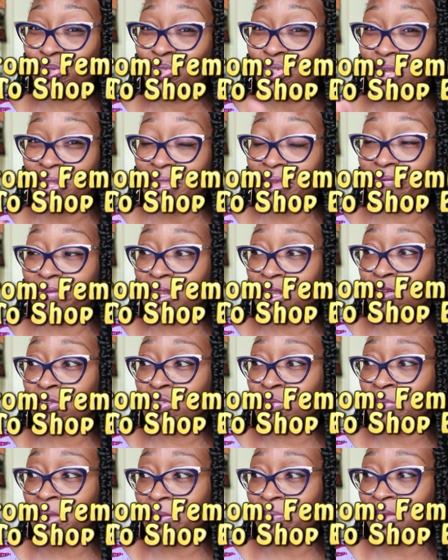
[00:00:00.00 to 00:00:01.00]
You saw that video, it
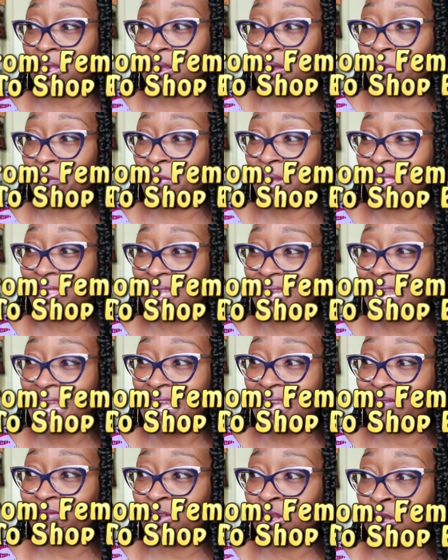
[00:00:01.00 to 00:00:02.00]
was maybe a month and a
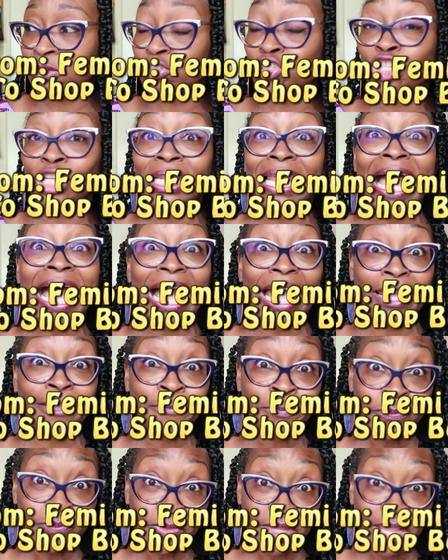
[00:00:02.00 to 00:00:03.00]
half ago, July.
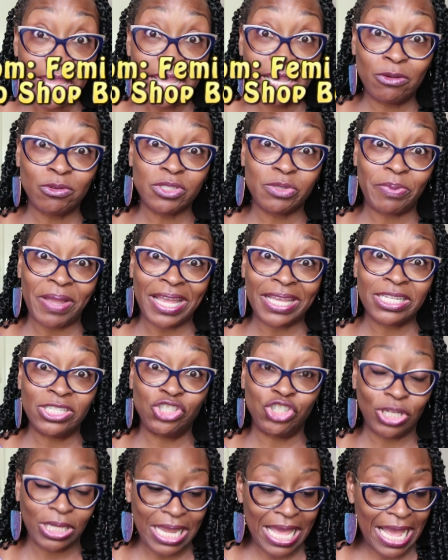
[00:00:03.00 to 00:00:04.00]
It was back in
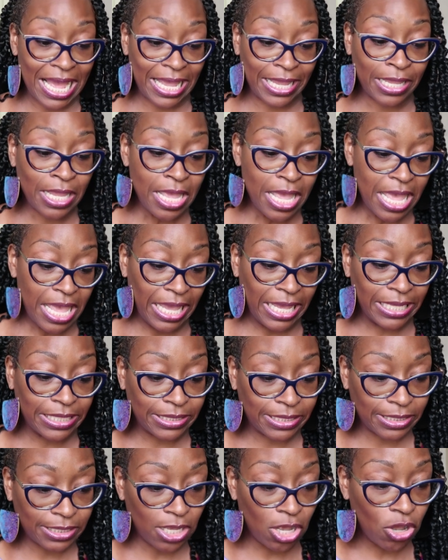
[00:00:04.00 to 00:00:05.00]
July.
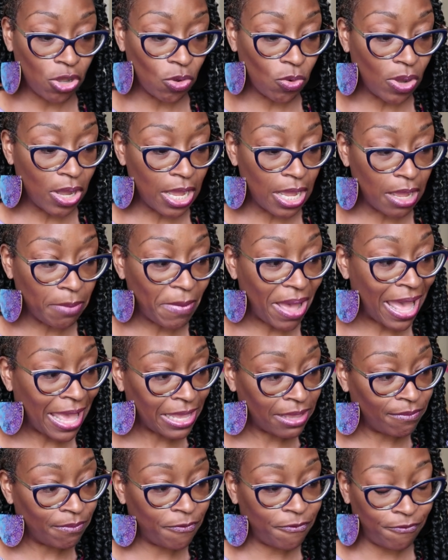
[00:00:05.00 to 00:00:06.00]
And so I
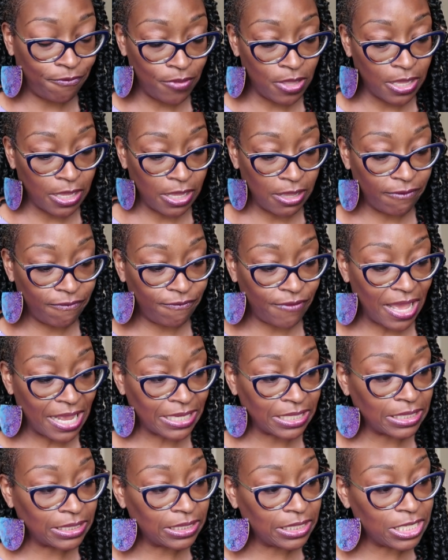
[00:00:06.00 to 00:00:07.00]
am
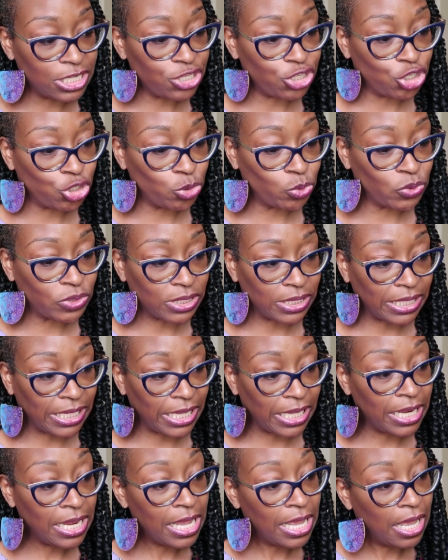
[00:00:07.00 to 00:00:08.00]
finally using
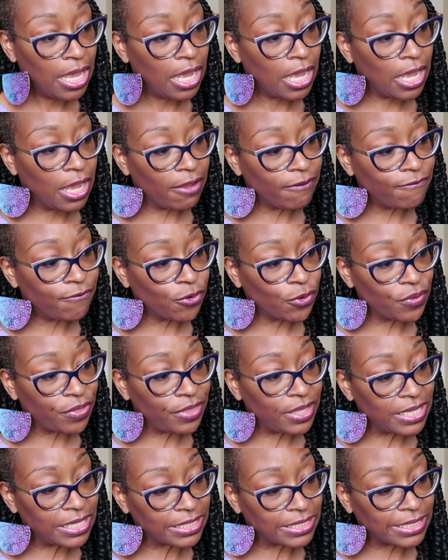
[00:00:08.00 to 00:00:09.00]
it for
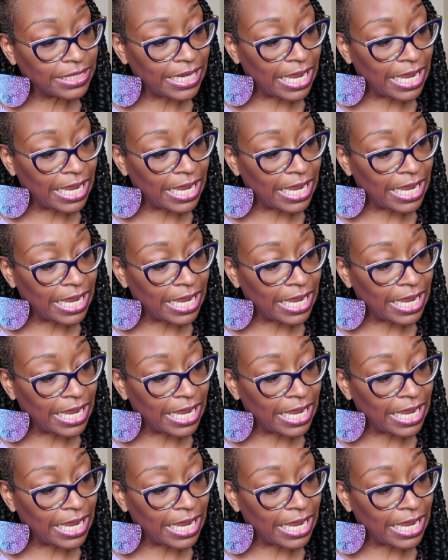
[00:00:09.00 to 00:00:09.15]
this.